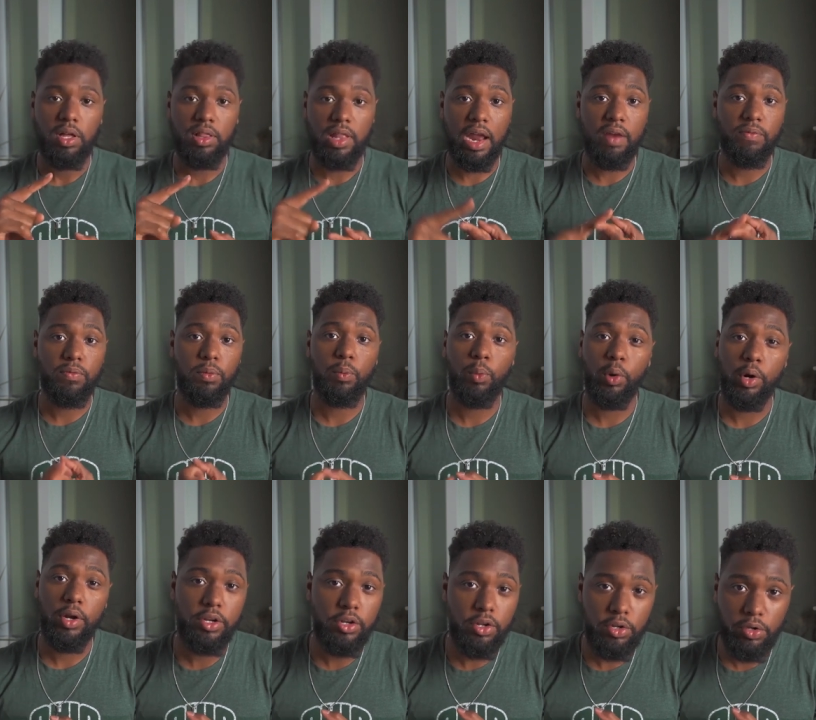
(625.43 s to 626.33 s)
a lot of them
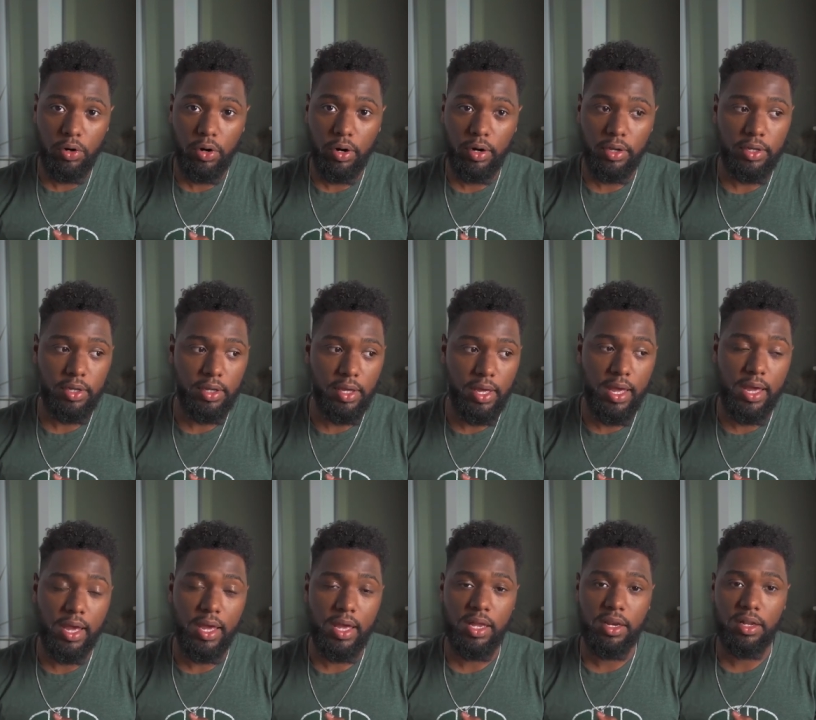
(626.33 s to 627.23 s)
were in New York
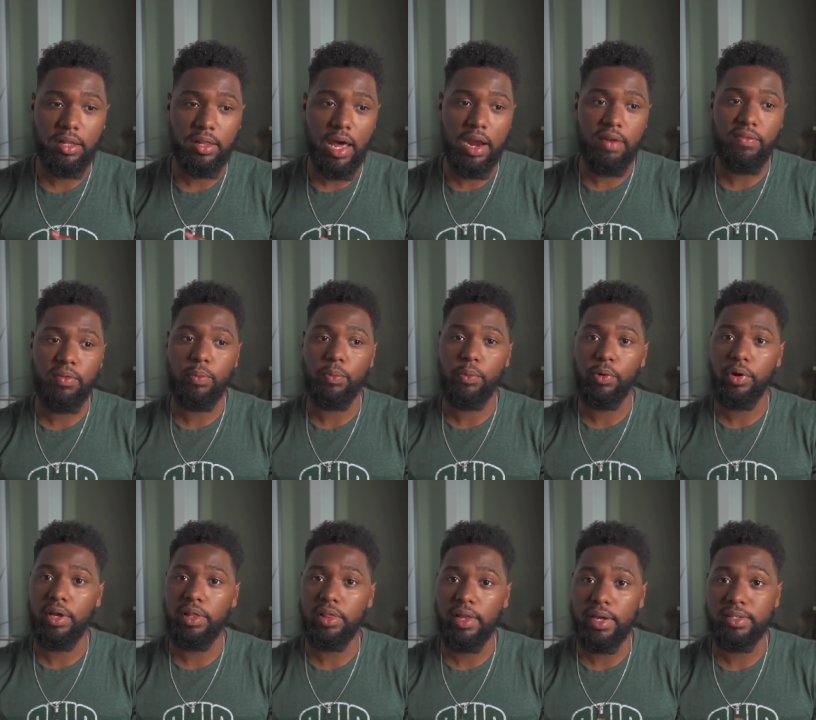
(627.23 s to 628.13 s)
and a lot of them
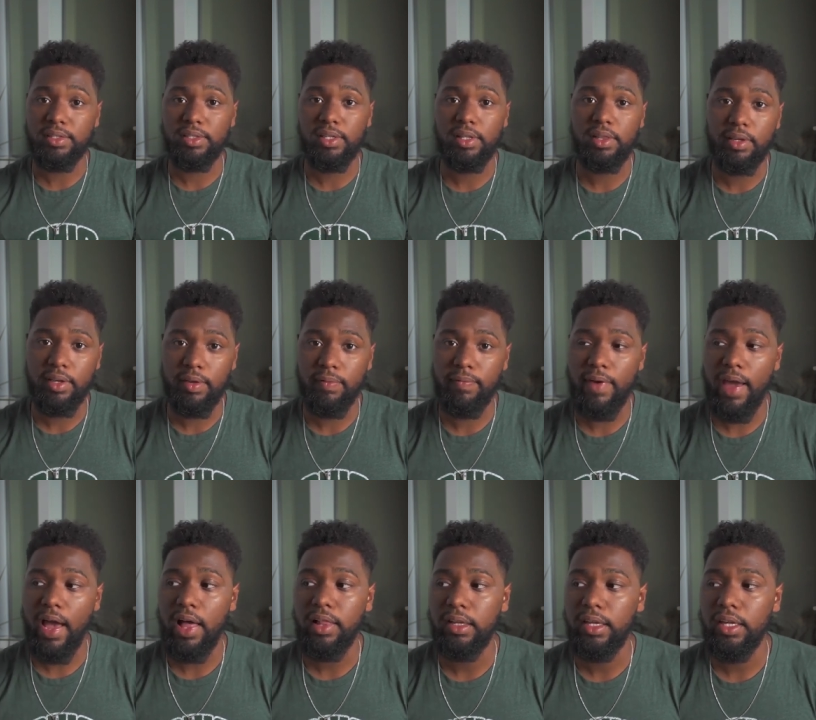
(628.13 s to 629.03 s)
were in like Silicon
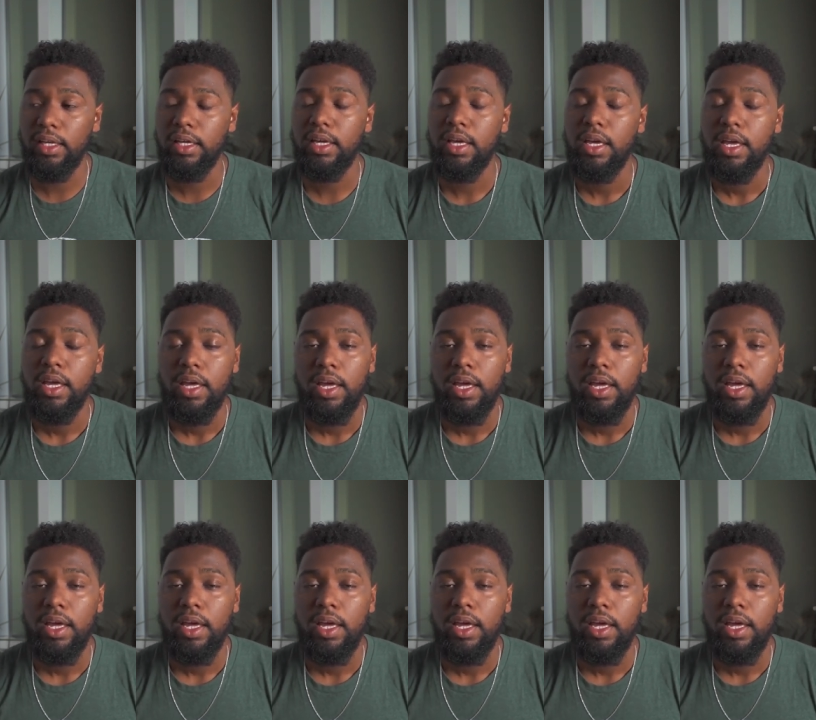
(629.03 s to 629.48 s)
Valley.